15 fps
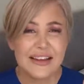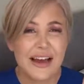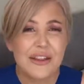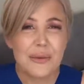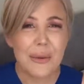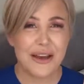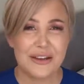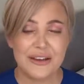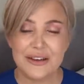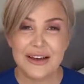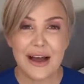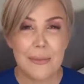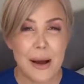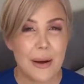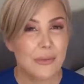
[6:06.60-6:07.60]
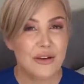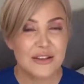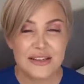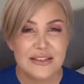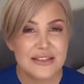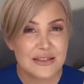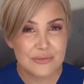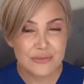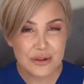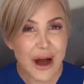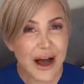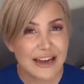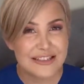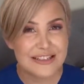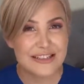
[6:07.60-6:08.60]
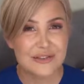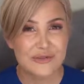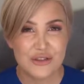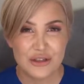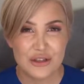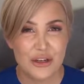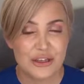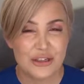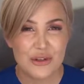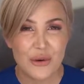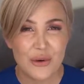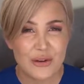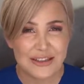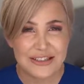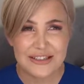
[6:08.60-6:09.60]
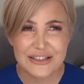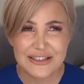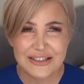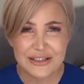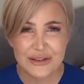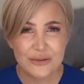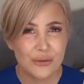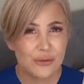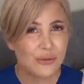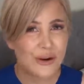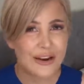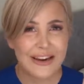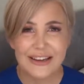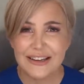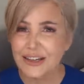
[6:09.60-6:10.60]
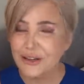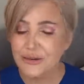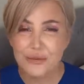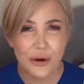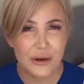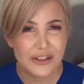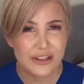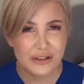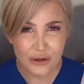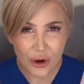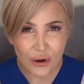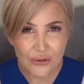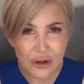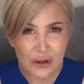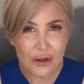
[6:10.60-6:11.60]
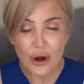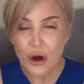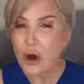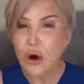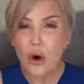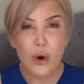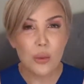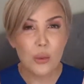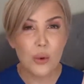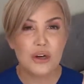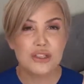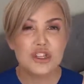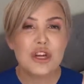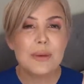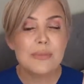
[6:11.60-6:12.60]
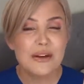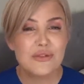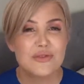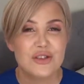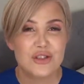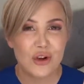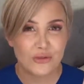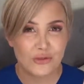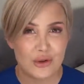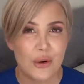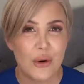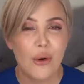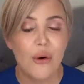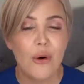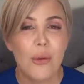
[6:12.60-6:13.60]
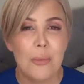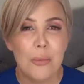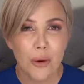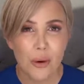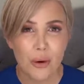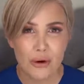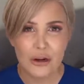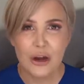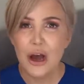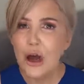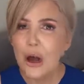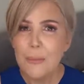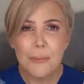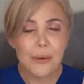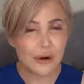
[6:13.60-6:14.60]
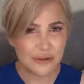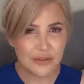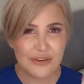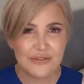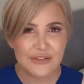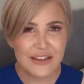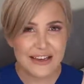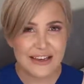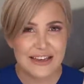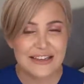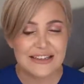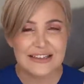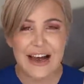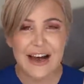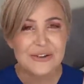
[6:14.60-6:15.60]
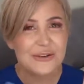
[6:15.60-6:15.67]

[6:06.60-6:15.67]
The other way you can come up with some ideas for dirty talk is just to read an erotic novel or watch a bit of softcore porn. Both of these are